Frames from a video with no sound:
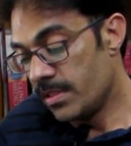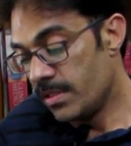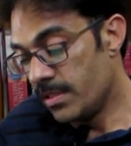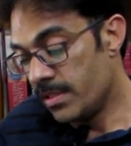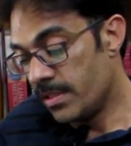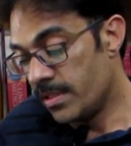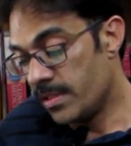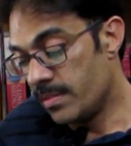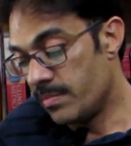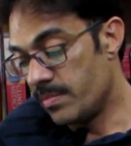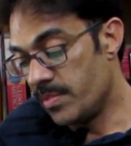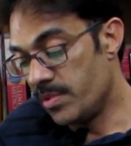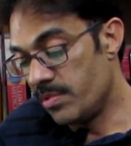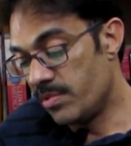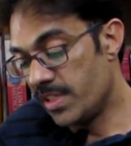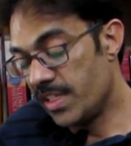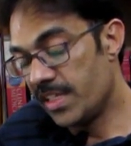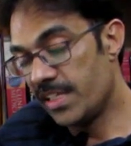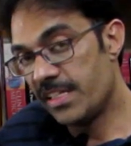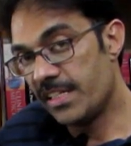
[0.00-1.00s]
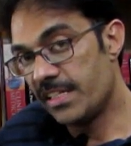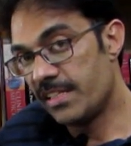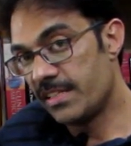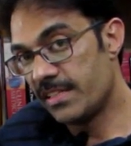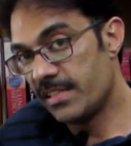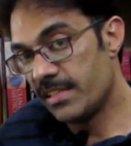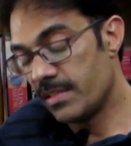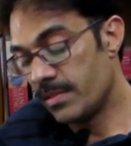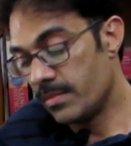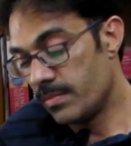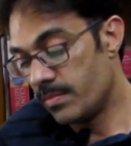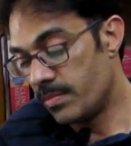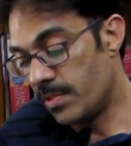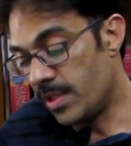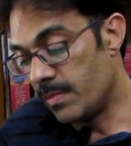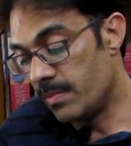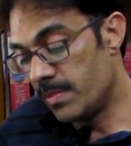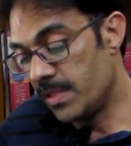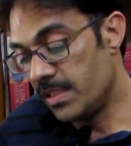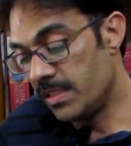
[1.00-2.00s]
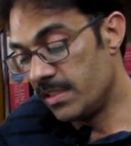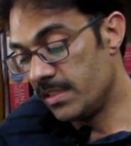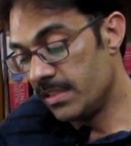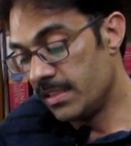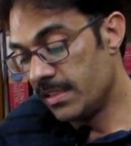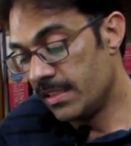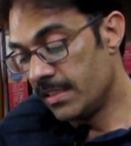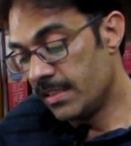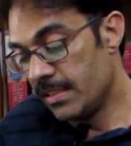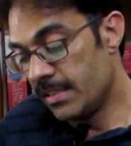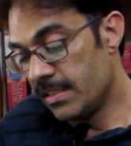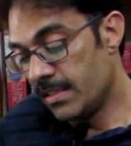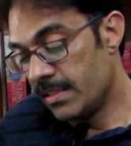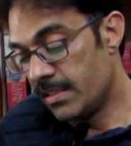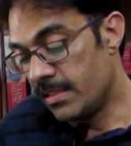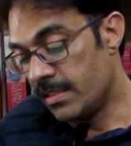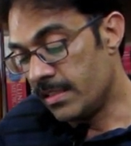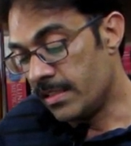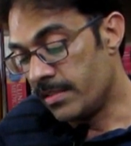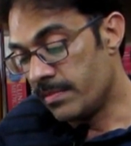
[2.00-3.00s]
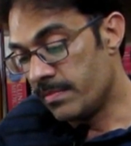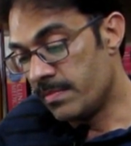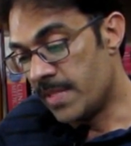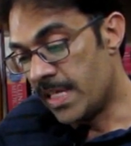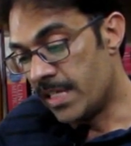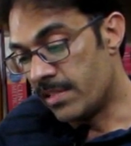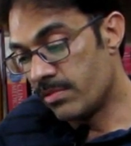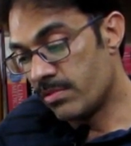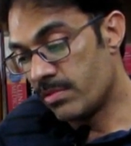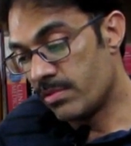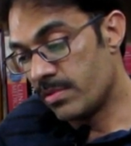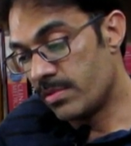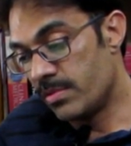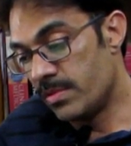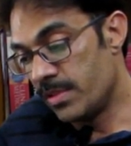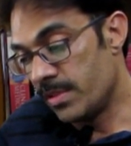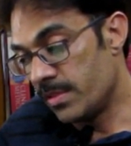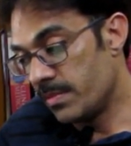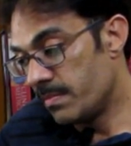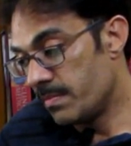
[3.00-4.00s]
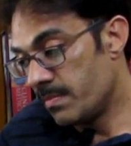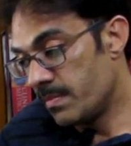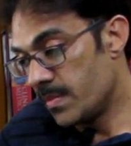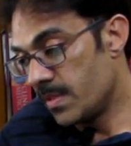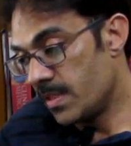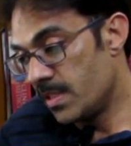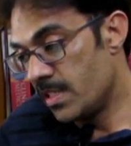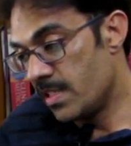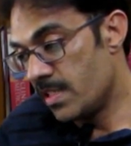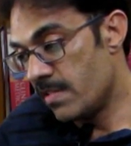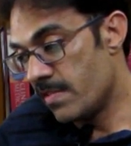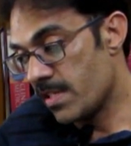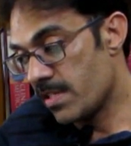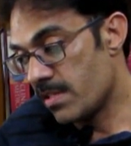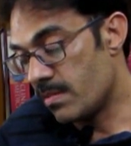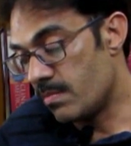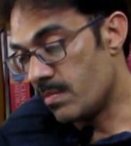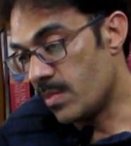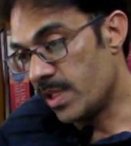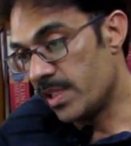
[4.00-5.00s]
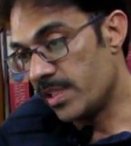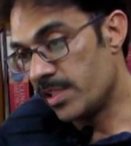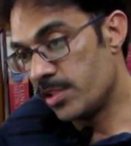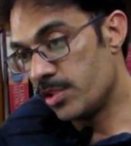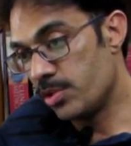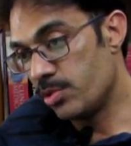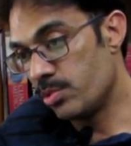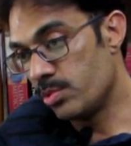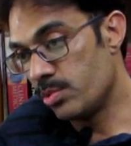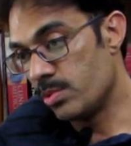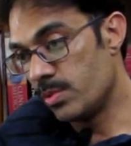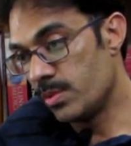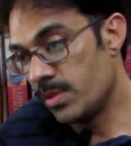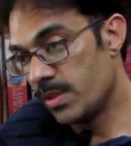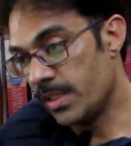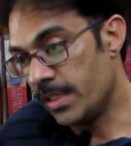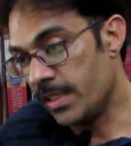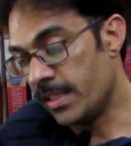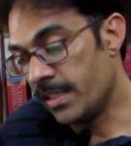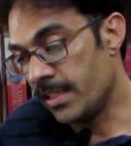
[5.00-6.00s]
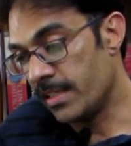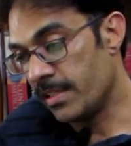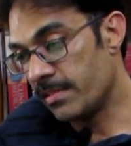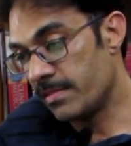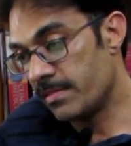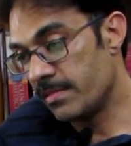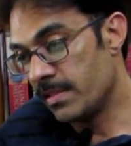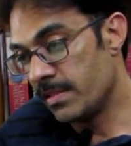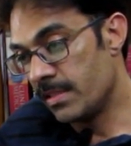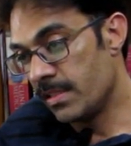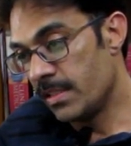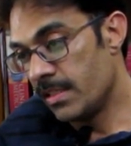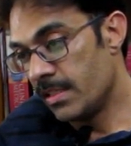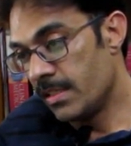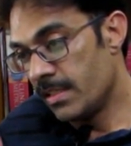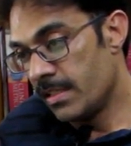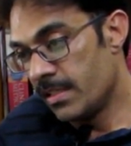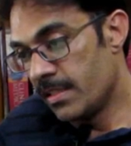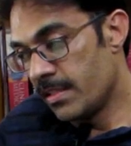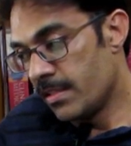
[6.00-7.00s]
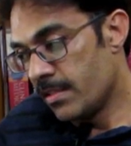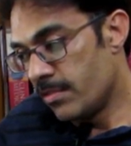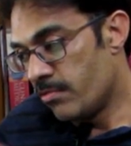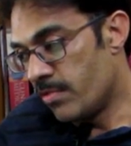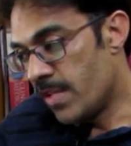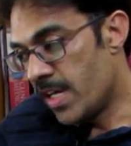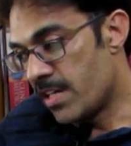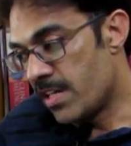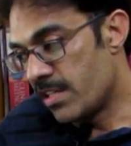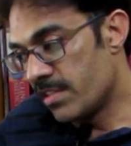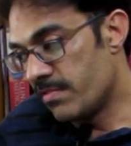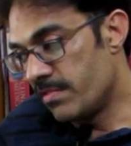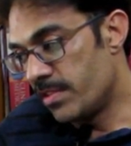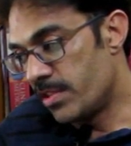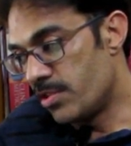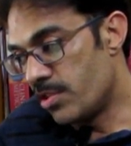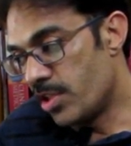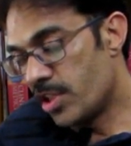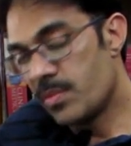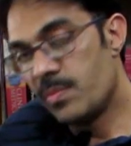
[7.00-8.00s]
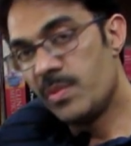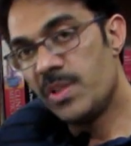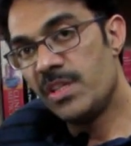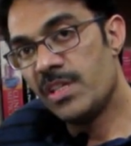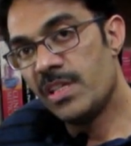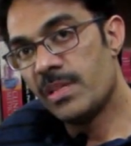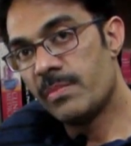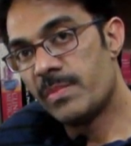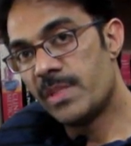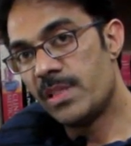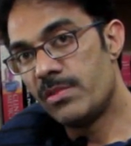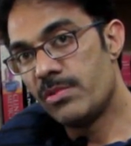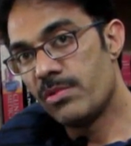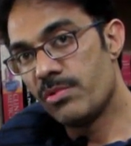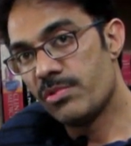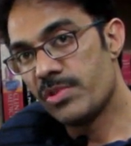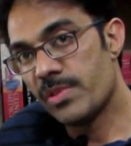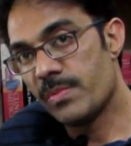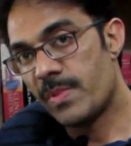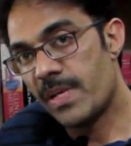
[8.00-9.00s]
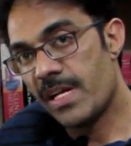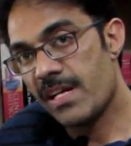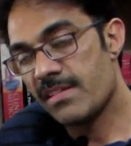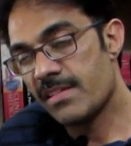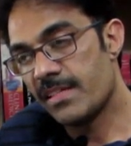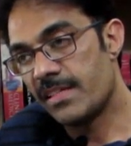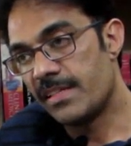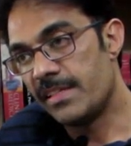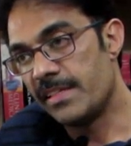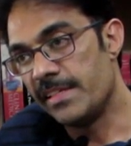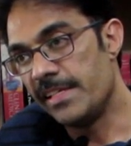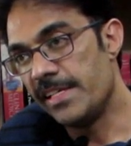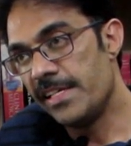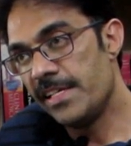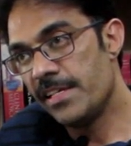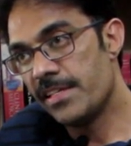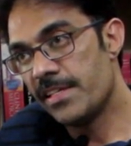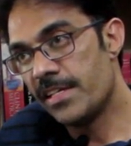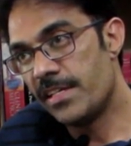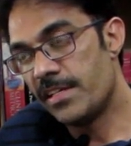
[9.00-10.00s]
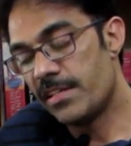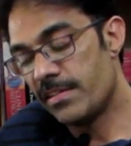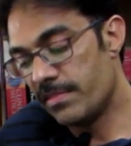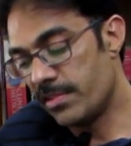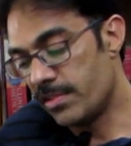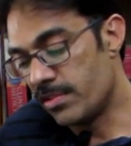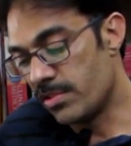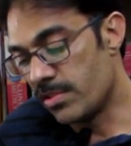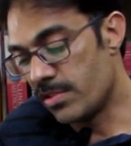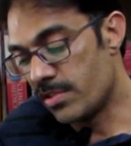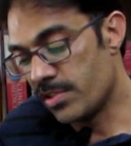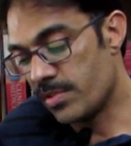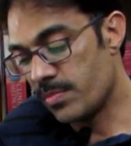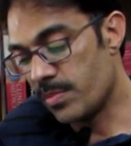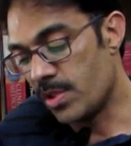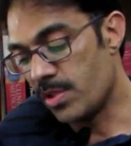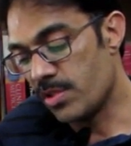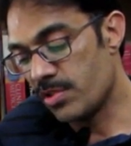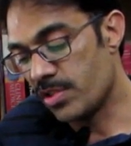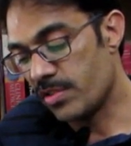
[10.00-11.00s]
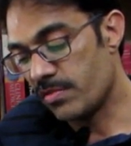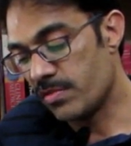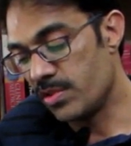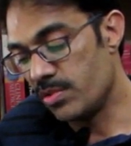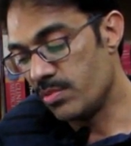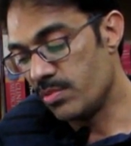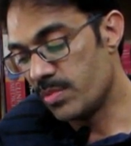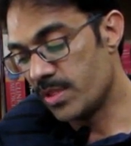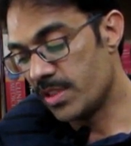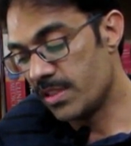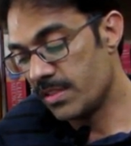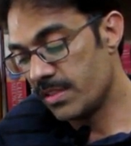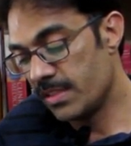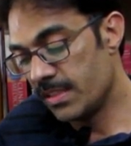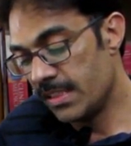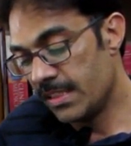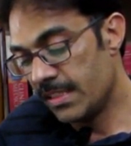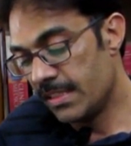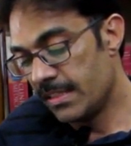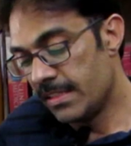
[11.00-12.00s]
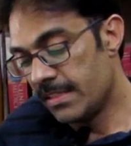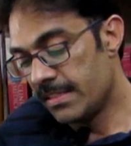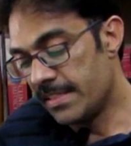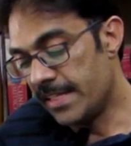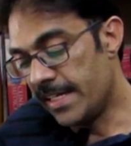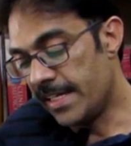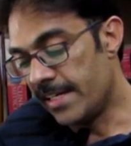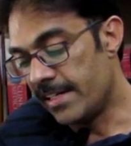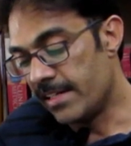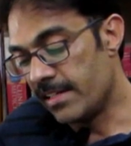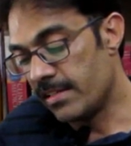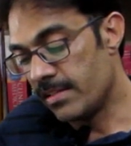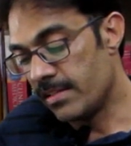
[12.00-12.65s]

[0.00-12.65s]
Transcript: uh, mutate it, probably uh, that could uh, give us a molecule and virus would not be able to suppress and delay the interferon response of human cell.